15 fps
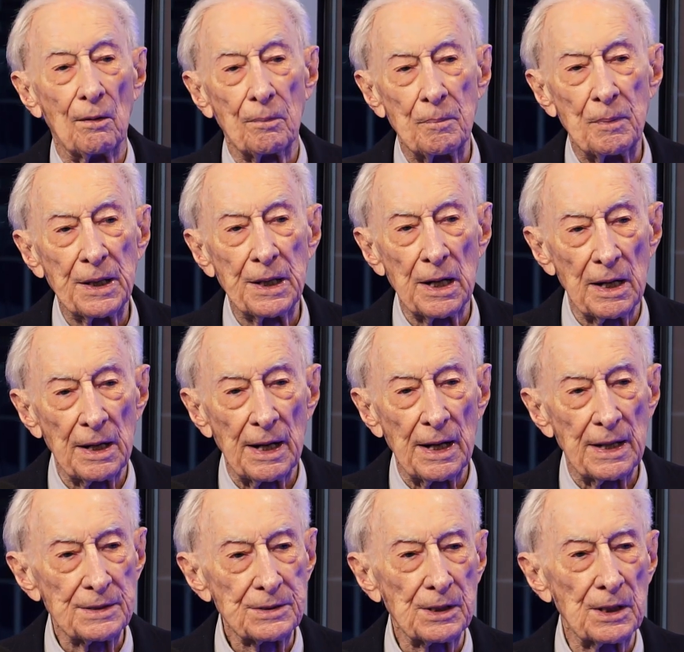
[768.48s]
began
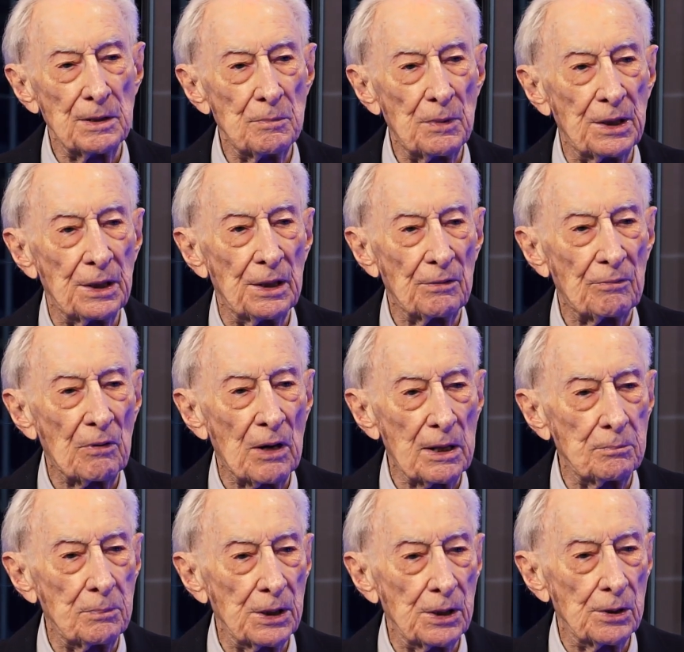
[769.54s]
asking me if
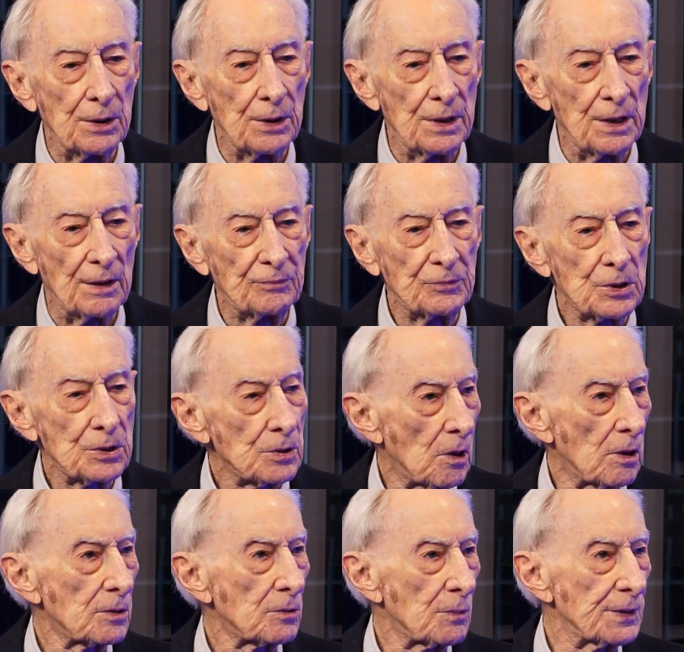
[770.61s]
I'd be good enough to
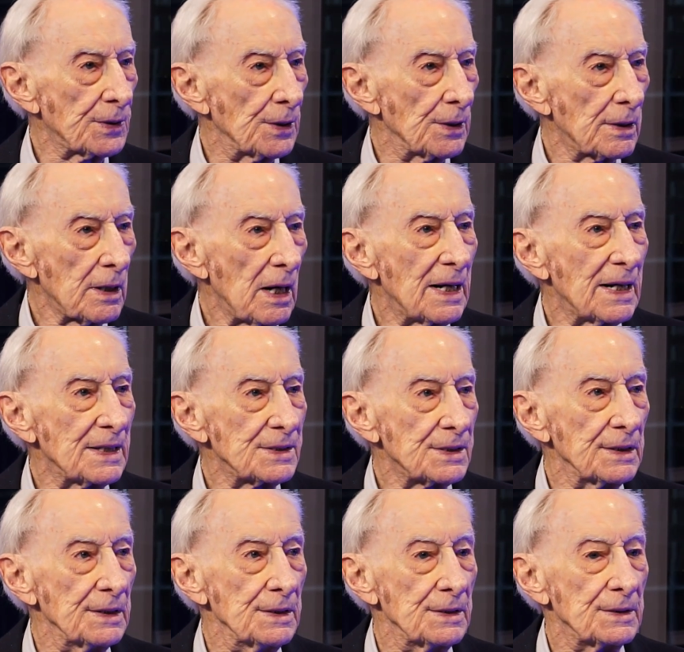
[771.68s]
talk with their
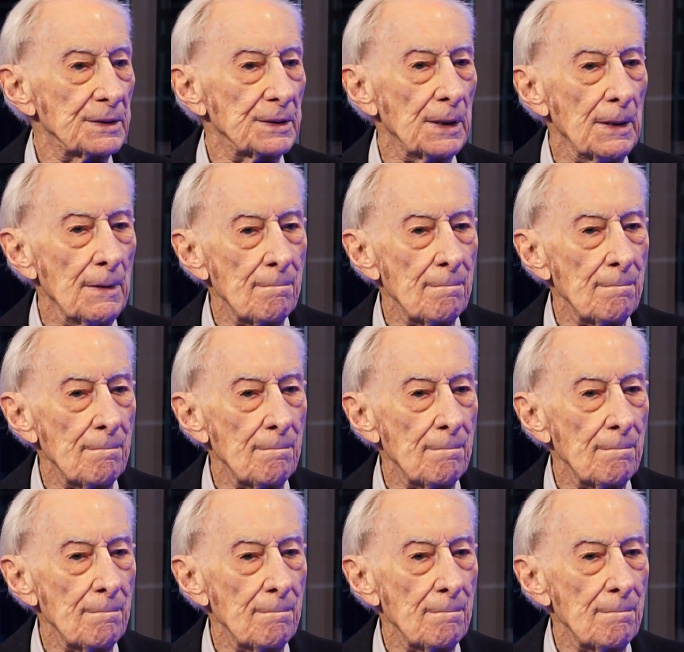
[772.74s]
classes.